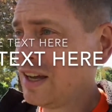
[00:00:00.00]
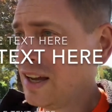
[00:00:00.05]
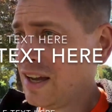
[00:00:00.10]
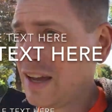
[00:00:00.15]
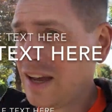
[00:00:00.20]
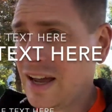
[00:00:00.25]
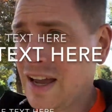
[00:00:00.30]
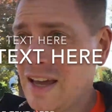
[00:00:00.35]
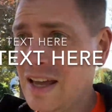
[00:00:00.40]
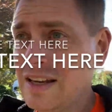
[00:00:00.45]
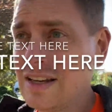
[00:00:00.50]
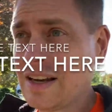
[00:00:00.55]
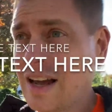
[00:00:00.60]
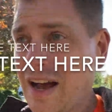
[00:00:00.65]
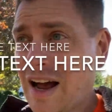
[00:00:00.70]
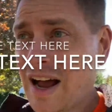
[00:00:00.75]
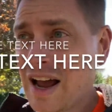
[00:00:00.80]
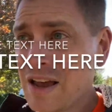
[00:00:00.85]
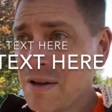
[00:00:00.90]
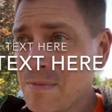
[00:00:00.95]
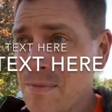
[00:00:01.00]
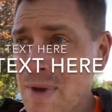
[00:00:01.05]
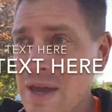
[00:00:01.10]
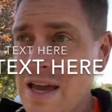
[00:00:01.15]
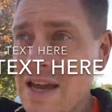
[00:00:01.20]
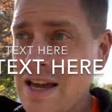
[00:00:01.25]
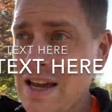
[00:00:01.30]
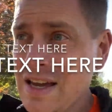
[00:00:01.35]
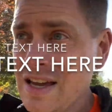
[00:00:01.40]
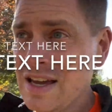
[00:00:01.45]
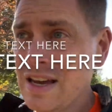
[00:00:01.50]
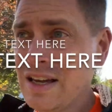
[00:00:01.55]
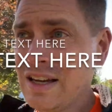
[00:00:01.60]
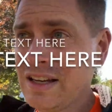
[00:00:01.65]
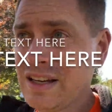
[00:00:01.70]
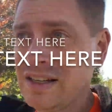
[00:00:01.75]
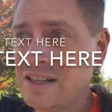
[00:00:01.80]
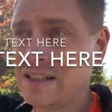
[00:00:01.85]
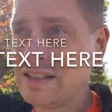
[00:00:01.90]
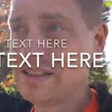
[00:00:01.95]
And I may
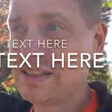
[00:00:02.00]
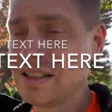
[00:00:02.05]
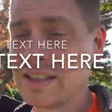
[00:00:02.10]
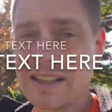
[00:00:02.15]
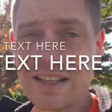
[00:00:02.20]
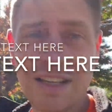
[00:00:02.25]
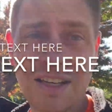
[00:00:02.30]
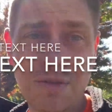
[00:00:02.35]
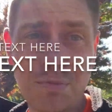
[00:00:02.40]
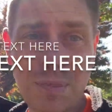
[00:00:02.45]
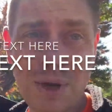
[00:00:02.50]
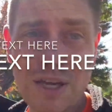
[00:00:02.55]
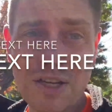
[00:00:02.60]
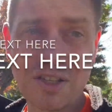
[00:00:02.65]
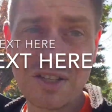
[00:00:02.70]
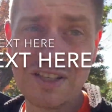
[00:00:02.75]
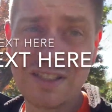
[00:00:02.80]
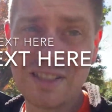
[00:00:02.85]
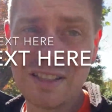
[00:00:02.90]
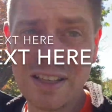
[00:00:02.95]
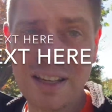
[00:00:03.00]
get impatient